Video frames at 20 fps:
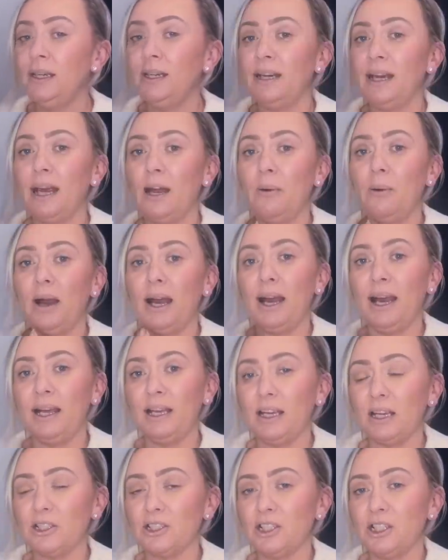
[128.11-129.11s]
Now, I
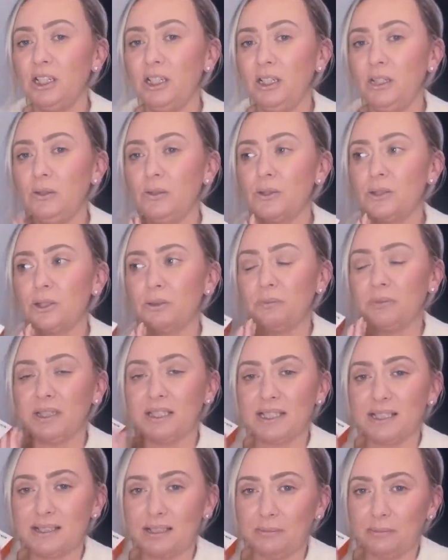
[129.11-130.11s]
actually use
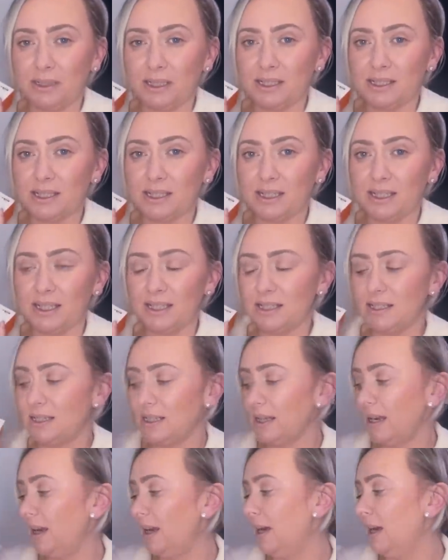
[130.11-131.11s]
something similar to this,
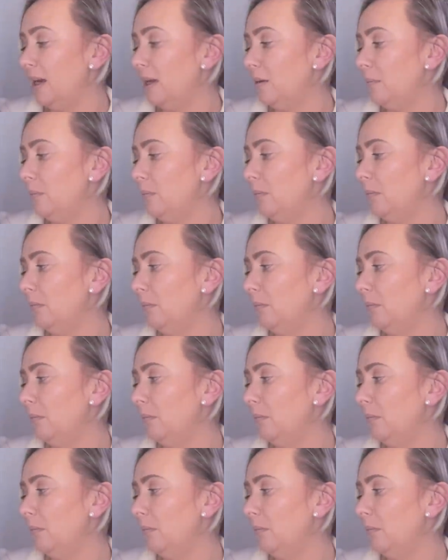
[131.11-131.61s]
um,